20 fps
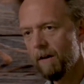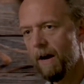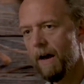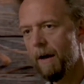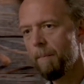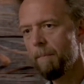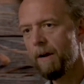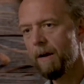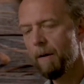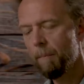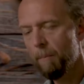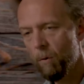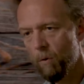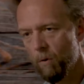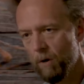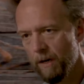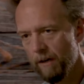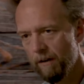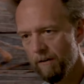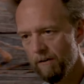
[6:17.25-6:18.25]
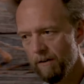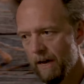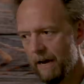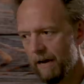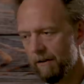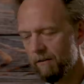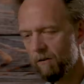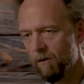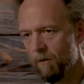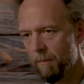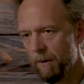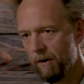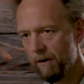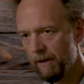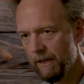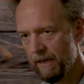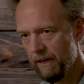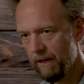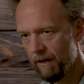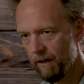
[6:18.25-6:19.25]
I made a point to ask her about her
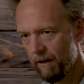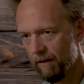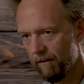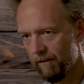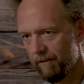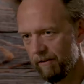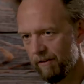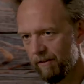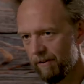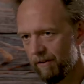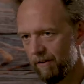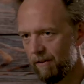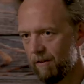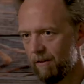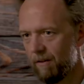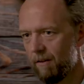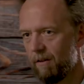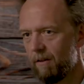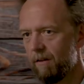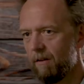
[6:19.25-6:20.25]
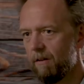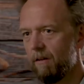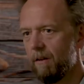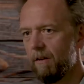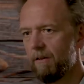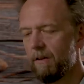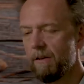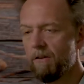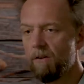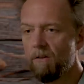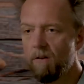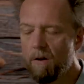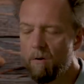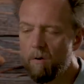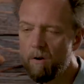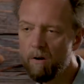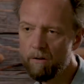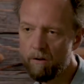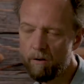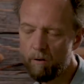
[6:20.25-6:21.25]
kids, to get to know
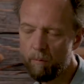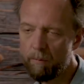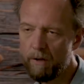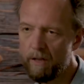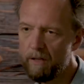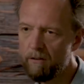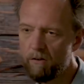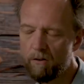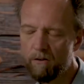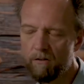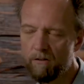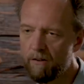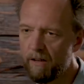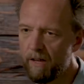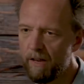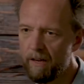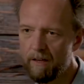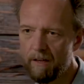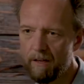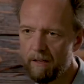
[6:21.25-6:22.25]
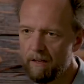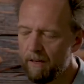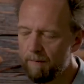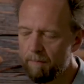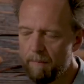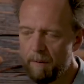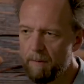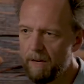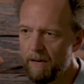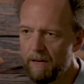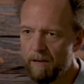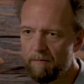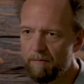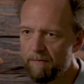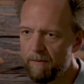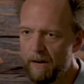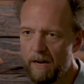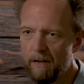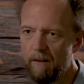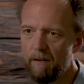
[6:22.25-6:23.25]
her a little bit, and just to like, maybe I can
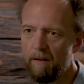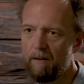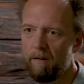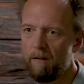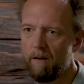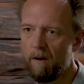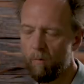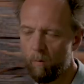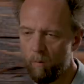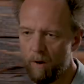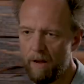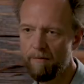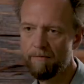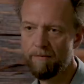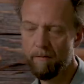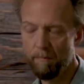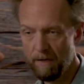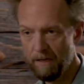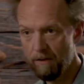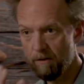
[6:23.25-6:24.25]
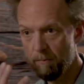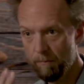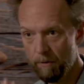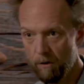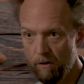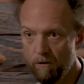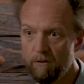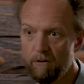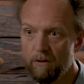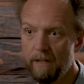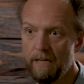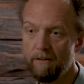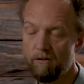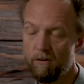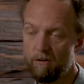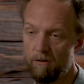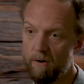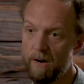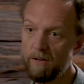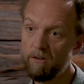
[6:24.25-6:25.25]
find a way for me to personally, as
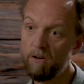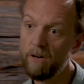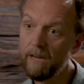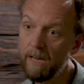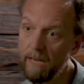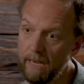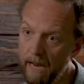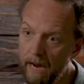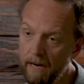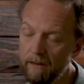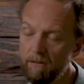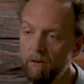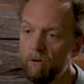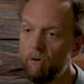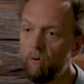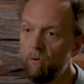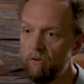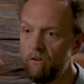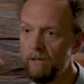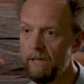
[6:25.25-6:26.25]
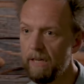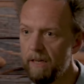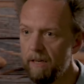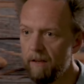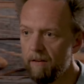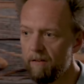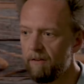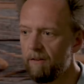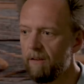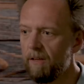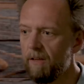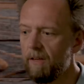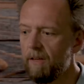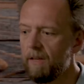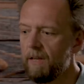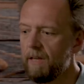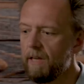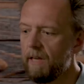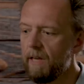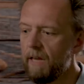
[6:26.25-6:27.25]
a director, connect to who she is.
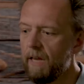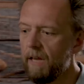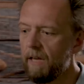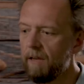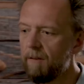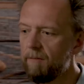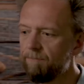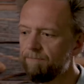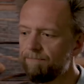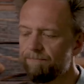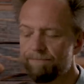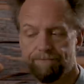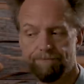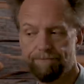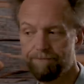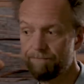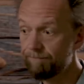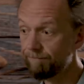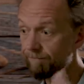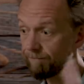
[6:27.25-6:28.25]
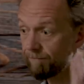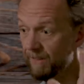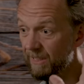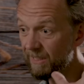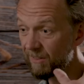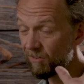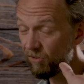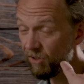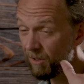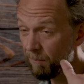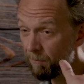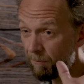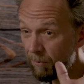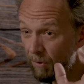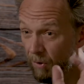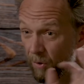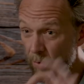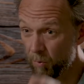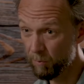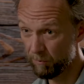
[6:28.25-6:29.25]
And she
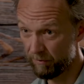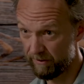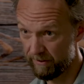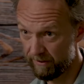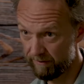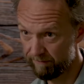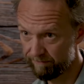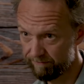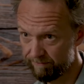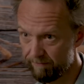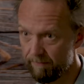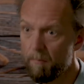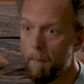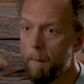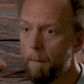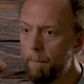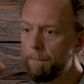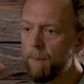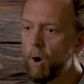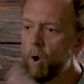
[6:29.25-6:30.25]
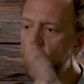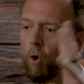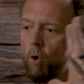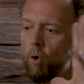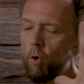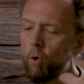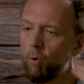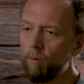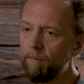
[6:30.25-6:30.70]
bloomed. I